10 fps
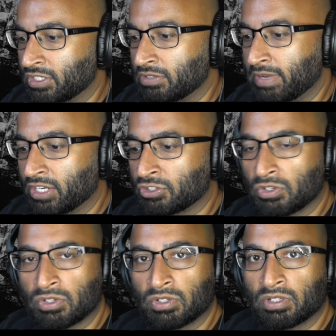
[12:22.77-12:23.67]
to make
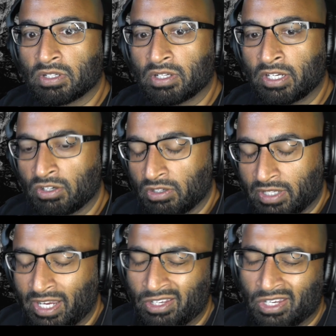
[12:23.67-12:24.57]
sure you
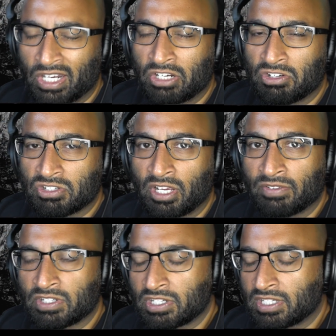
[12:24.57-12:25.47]
know count you count on
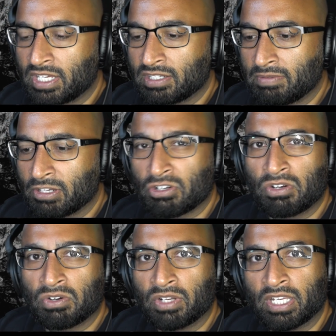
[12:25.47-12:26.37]
yourselves i should say to make
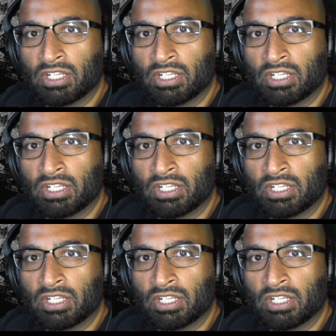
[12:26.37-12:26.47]
sure you don't